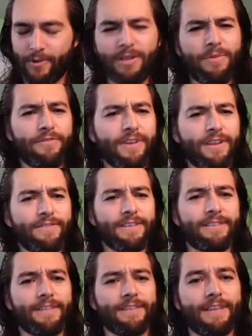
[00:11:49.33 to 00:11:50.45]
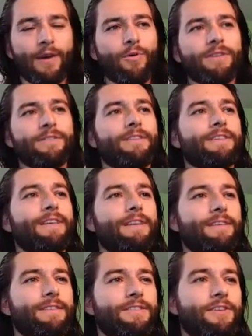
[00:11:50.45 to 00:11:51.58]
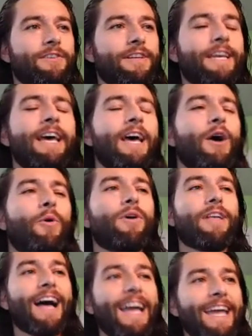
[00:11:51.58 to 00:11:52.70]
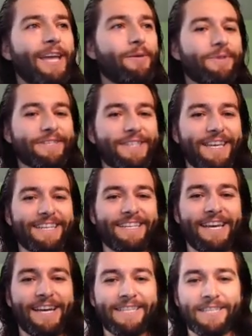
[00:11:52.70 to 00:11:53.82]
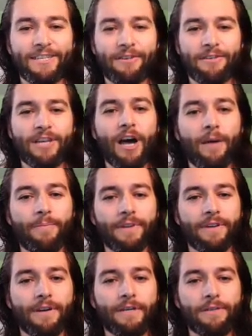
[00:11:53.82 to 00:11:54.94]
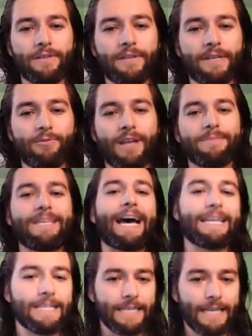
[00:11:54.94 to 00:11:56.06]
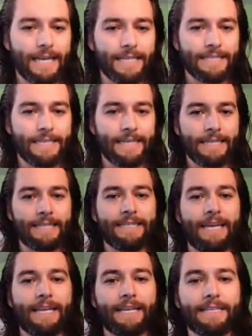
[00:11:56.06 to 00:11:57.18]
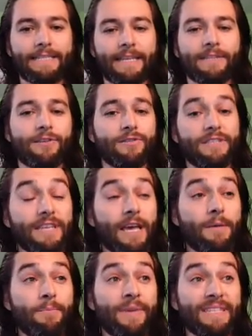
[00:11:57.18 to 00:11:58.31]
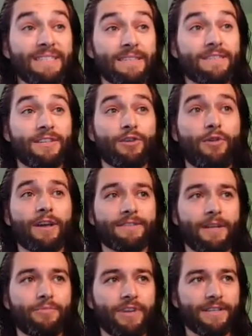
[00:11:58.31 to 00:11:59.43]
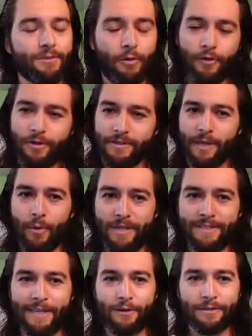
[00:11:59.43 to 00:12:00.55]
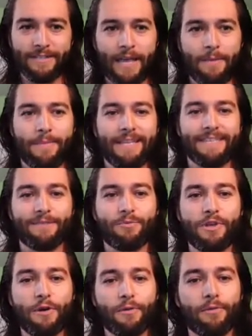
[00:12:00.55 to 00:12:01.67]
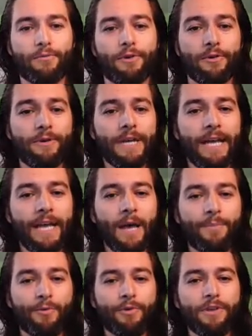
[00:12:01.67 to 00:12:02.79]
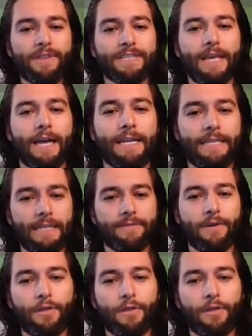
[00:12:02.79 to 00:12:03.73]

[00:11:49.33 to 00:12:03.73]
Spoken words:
Wouldn't it be funny if I said I wasn't excited to share today? Well, I am excited to share a topic called what I'm titling as designing a centered set business generosity plan. So we'll focus on what centered set means as we go through, but really this idea of a